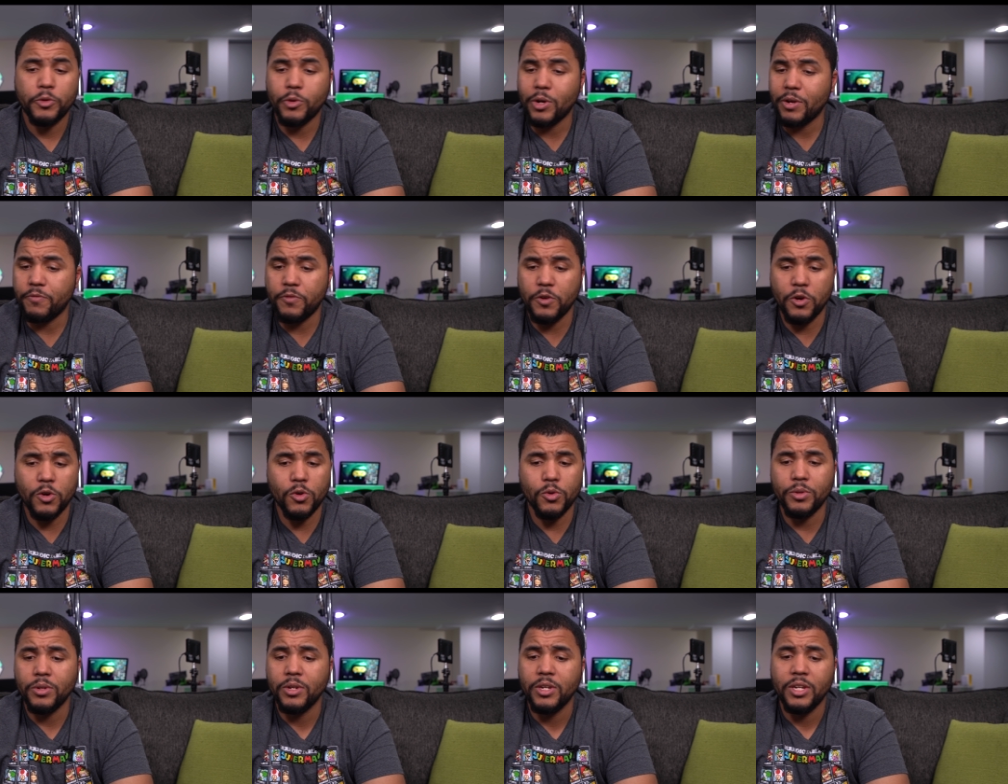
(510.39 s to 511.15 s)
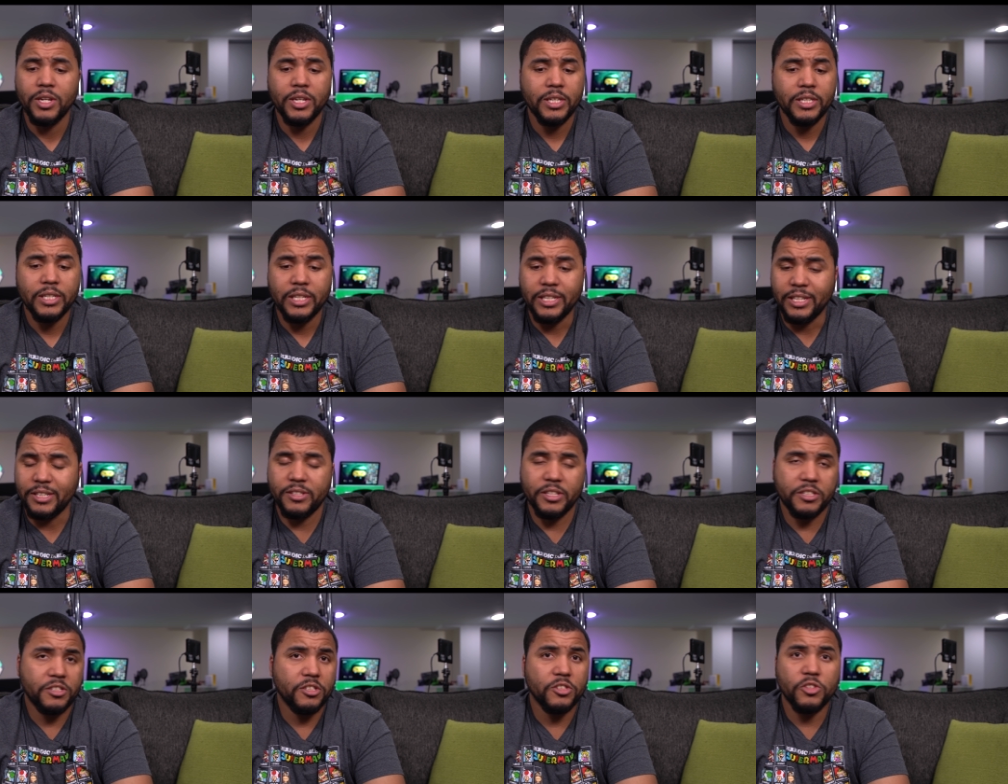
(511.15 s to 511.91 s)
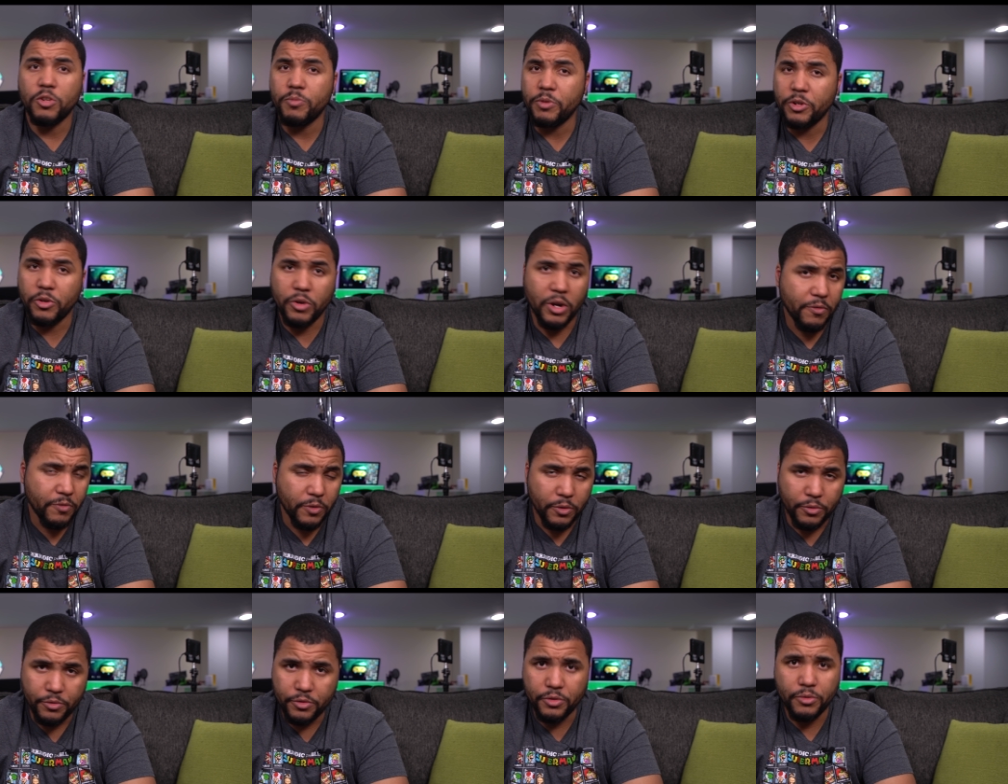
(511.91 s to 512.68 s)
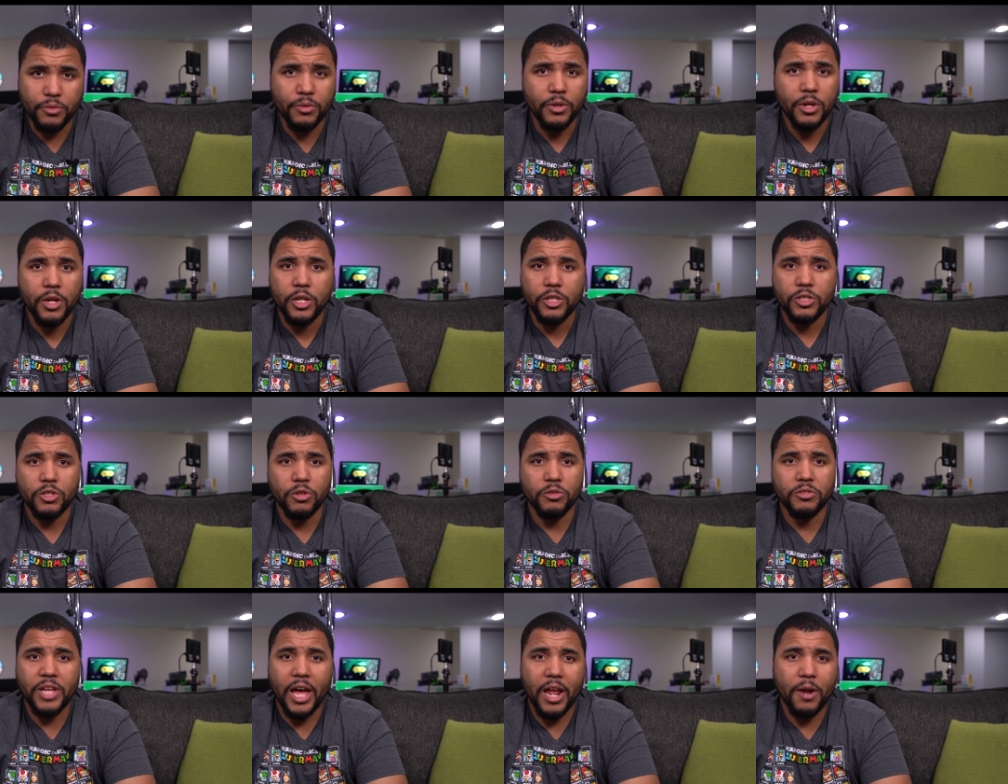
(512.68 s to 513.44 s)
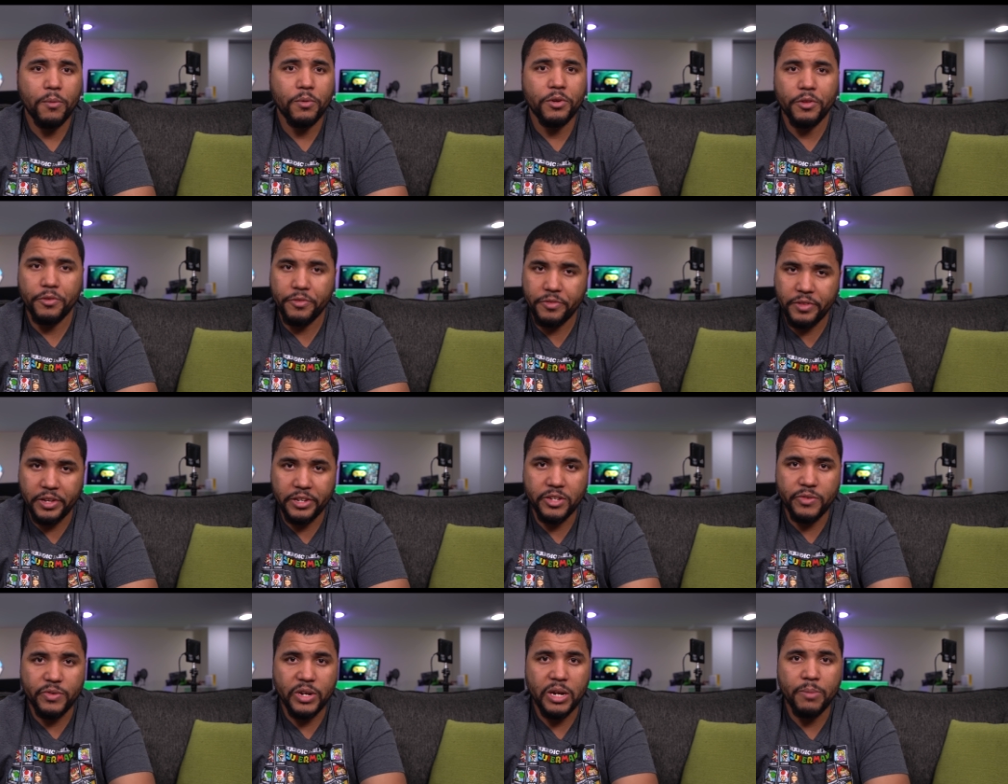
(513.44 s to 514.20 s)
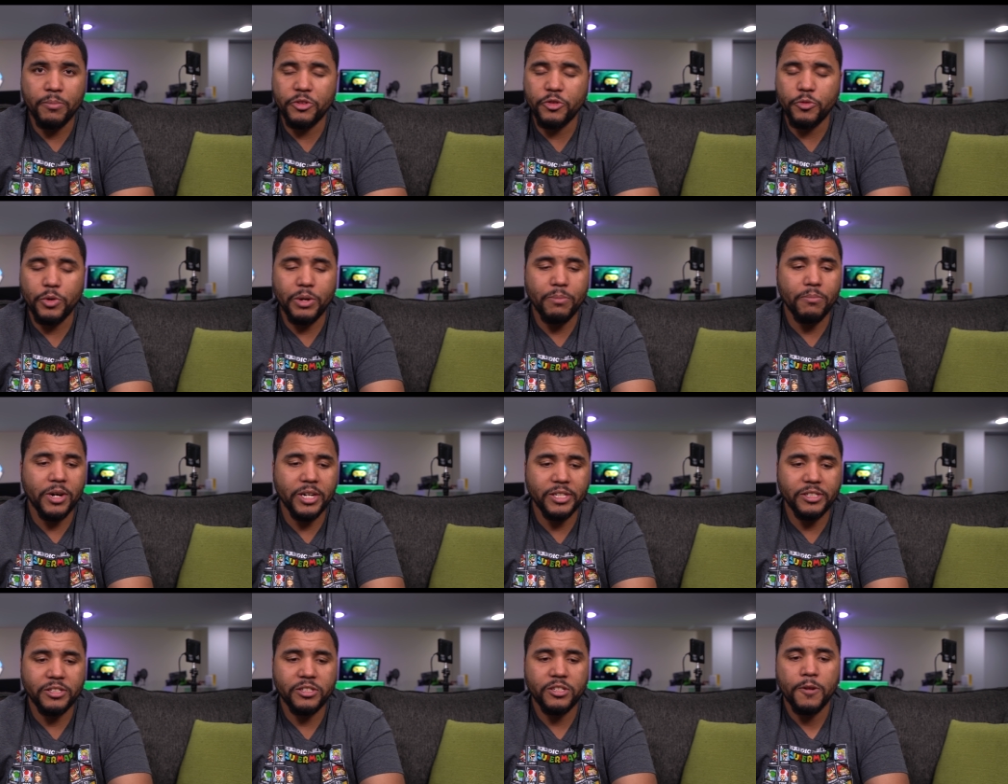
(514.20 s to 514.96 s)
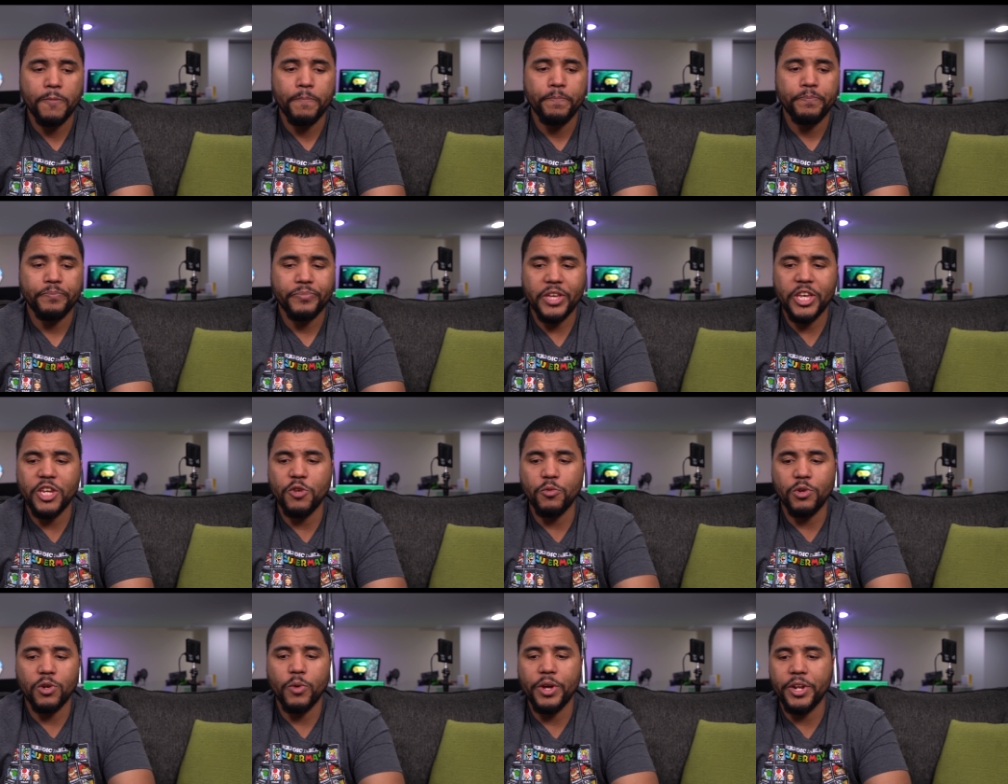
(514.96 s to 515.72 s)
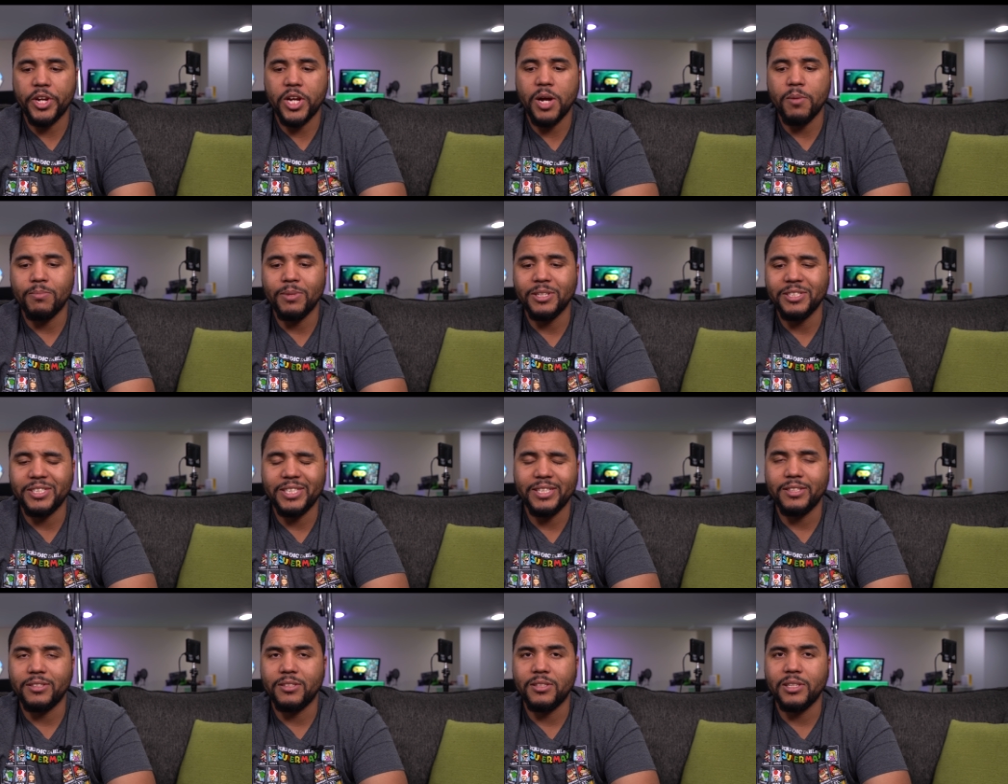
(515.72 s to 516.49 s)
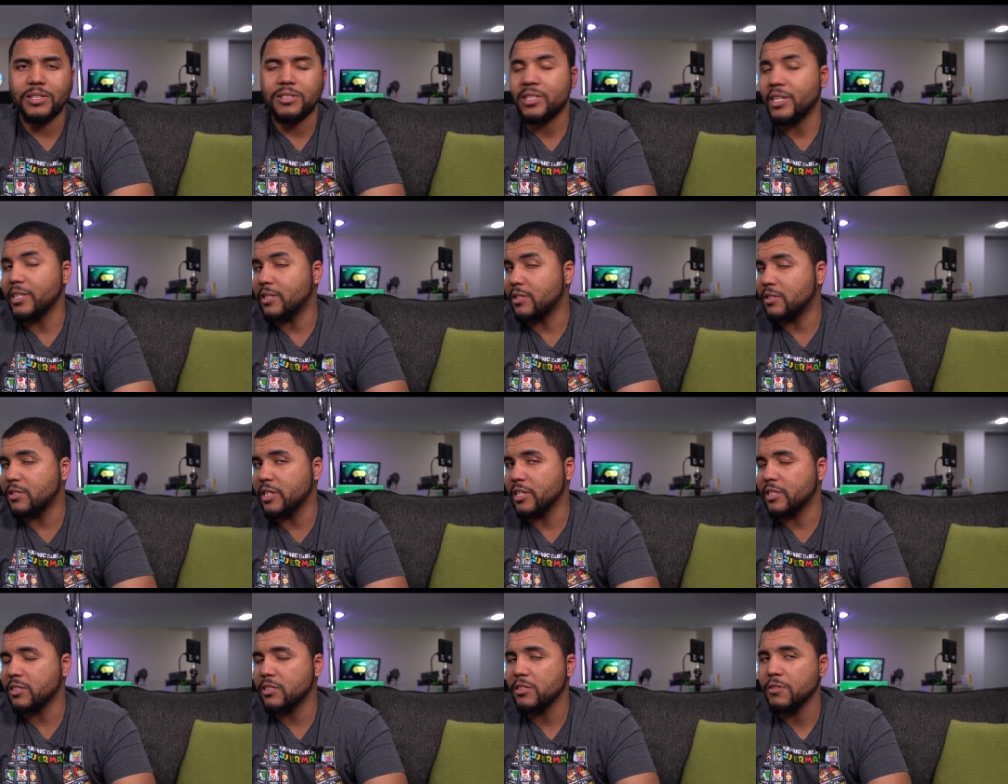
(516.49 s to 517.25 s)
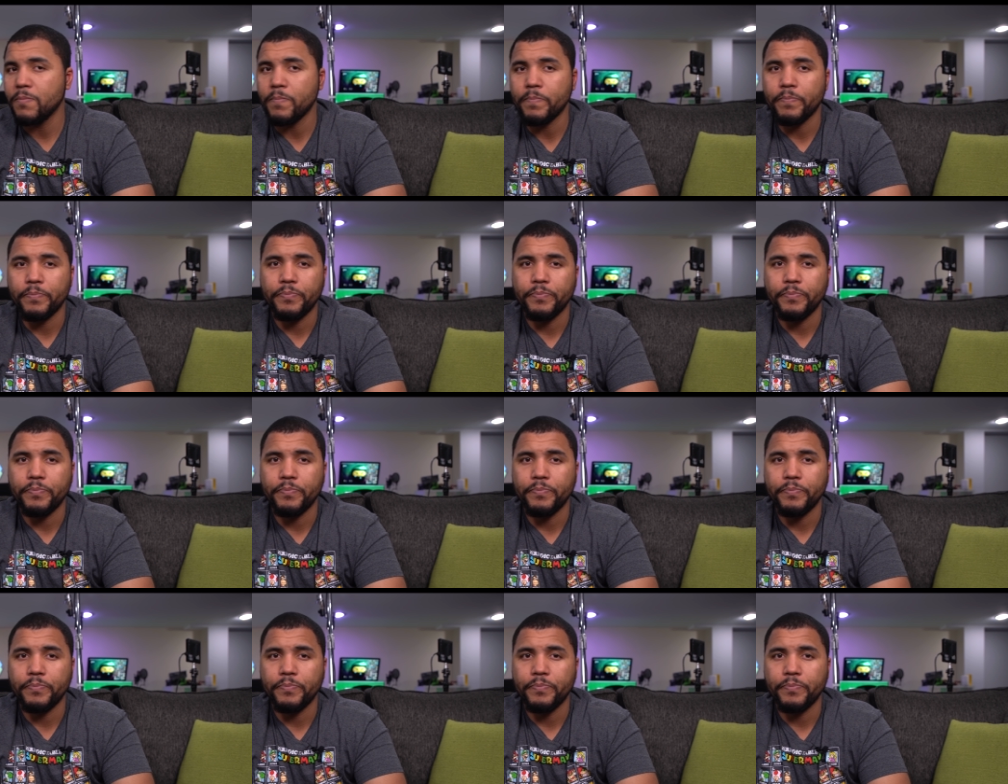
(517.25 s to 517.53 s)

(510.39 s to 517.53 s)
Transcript: Great phone, and the 6 is gonna be a great phone too. So it's kind of one of those things, if you're in between months and you wanna wait a couple months to get the 6, get the 6.